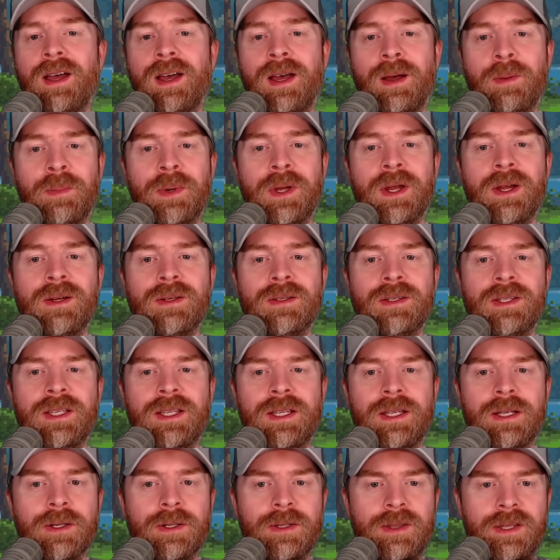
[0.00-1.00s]
Apparently
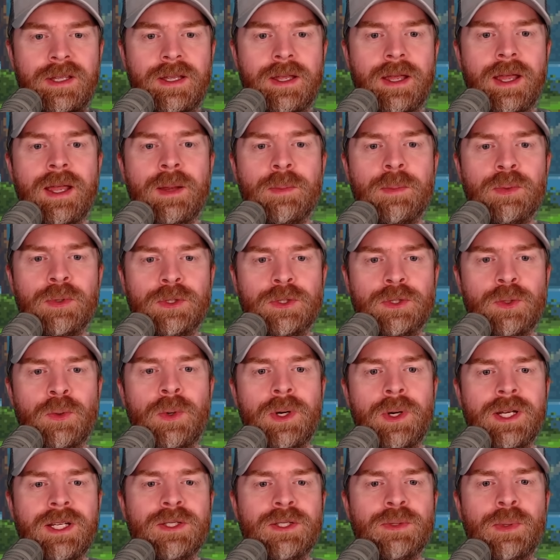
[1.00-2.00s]
here, the April
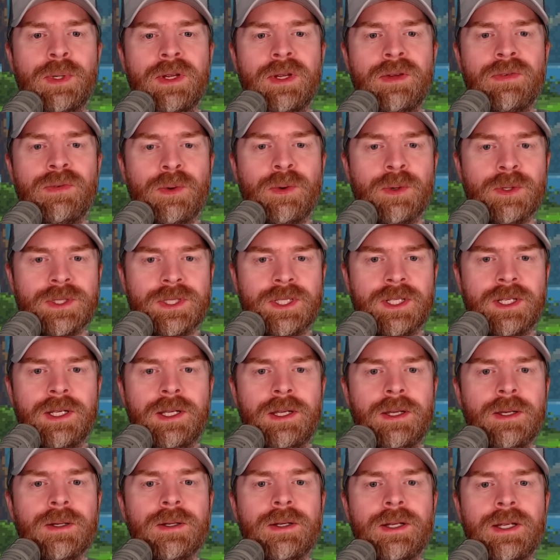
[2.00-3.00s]
twenty twenty-four
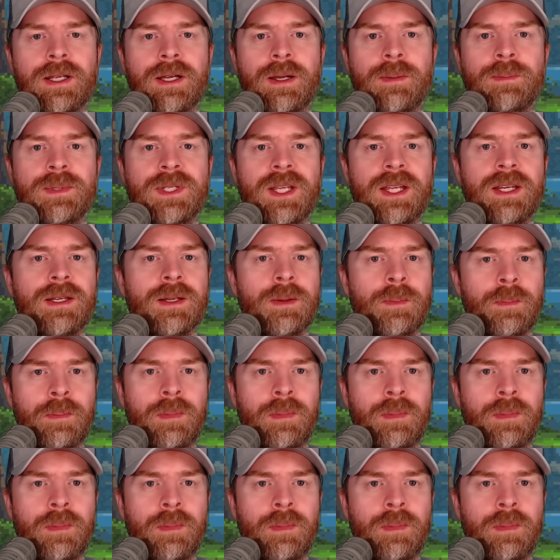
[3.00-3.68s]
security update